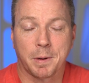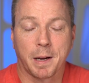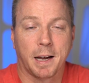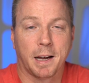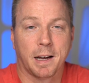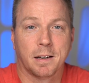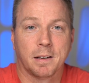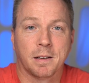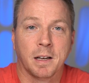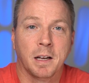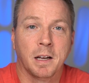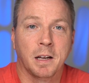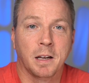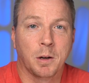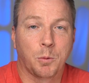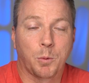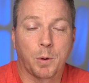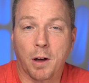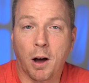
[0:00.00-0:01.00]
And
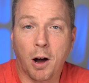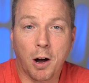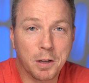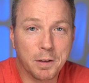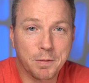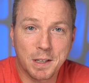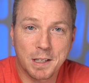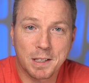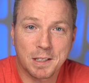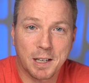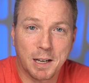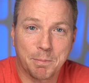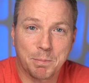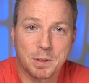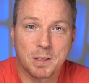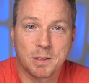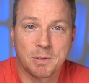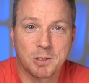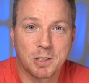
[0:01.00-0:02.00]
with all of these
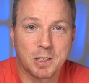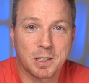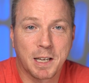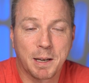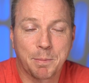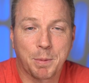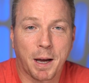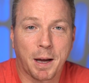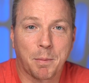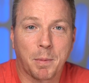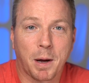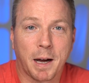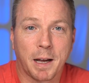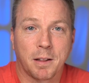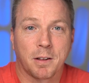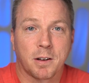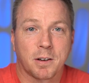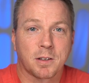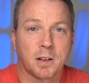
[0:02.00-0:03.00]
tips, just keep that in
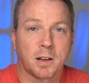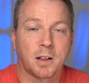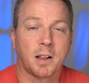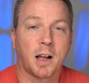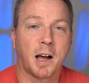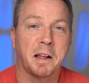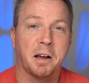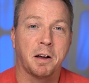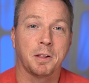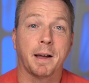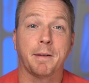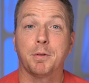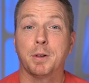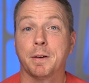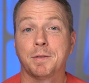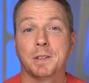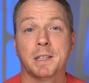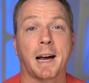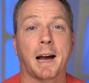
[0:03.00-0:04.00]
mind. There's a
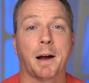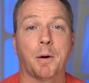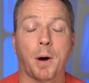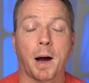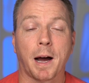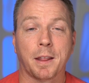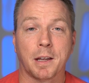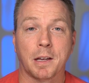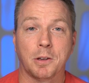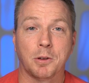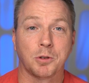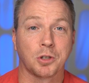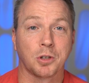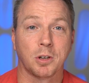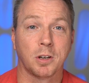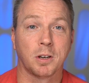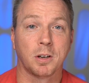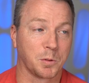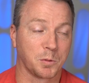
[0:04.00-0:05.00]
level of DIY that you
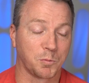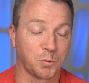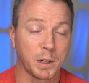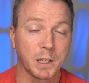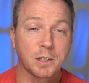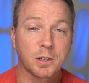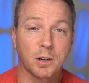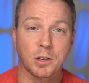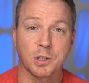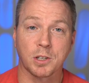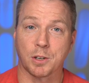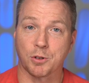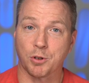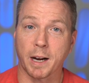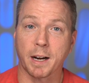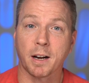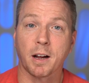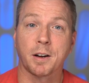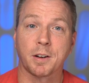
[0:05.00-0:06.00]
should research and
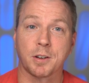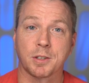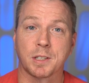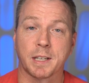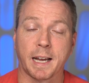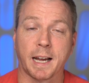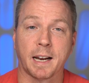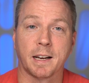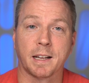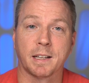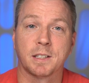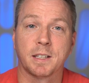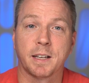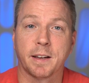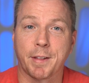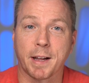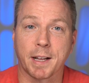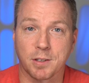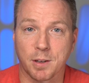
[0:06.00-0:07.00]
try to understand and see
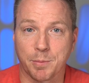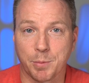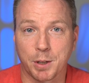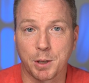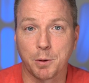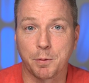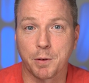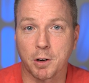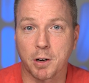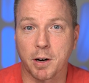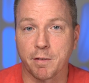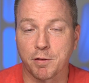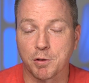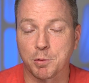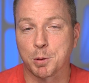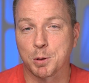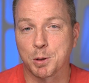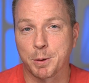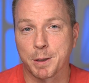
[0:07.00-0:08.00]
if that's something you feel
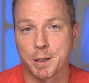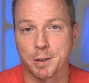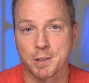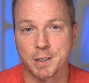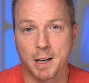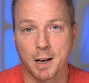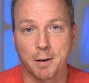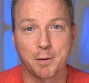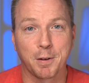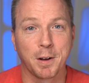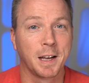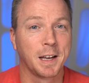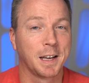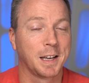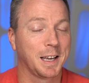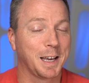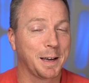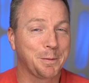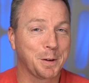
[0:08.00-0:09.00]
comfortable doing yourself.
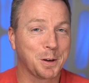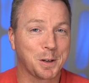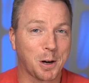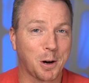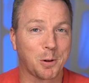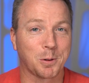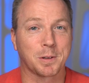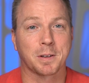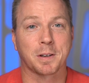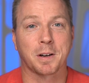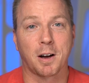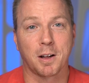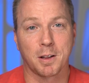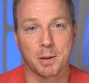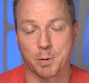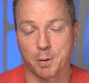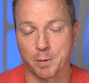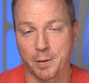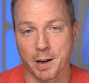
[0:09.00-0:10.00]
If you don't, call
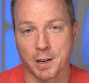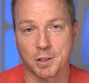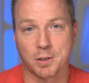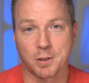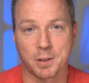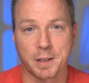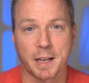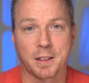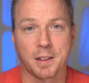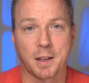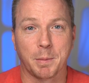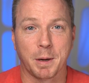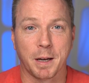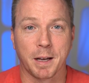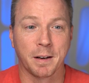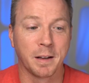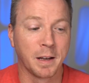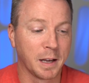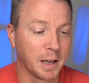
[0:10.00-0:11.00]
a professional, get them
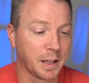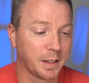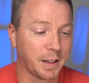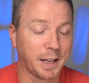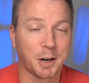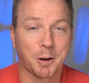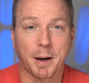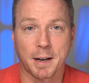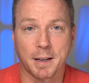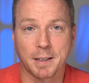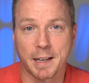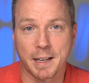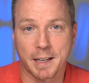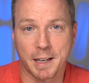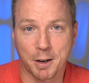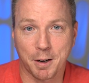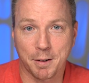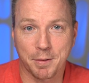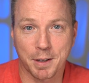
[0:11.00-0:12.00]
in. They know how to take
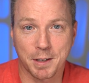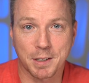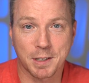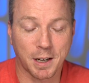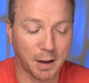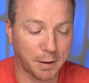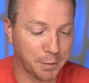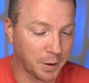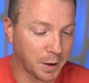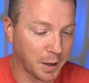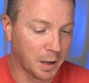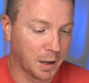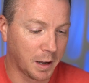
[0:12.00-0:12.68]
care of this stuff.